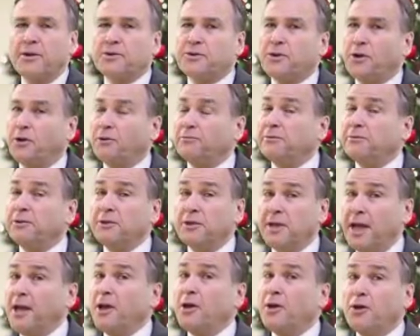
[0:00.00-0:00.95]
So
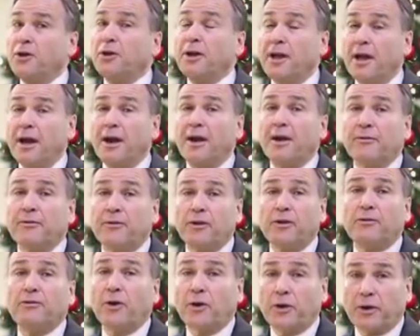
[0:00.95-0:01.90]
take good care of
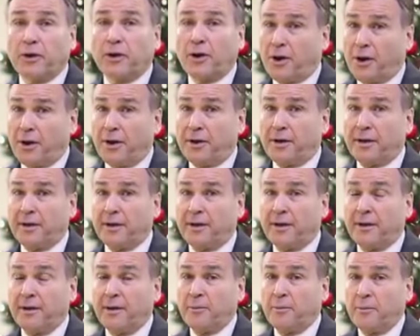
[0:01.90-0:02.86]
your voter card.
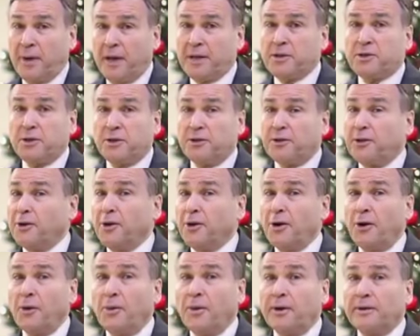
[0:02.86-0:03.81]
Make sure that
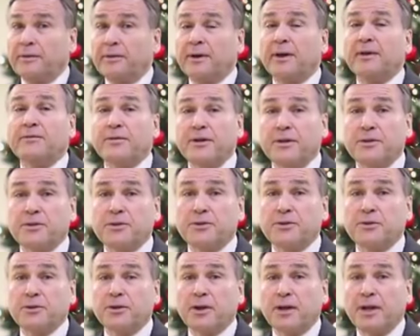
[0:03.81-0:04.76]
no one
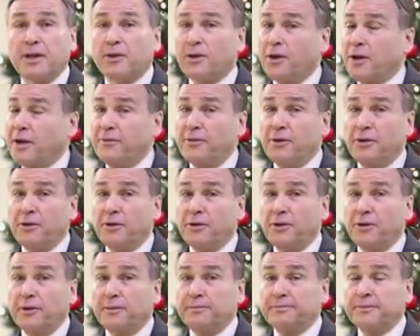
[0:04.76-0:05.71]
convinces you to either give it
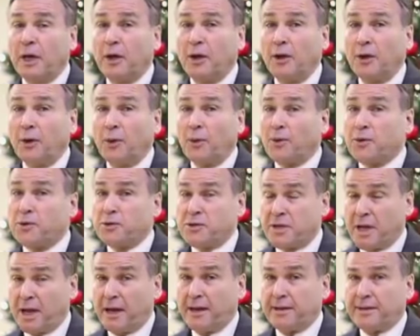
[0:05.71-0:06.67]
to them or
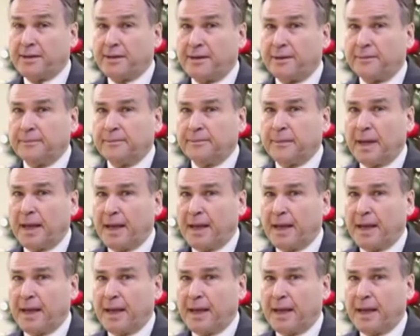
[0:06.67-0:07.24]
sell it to them.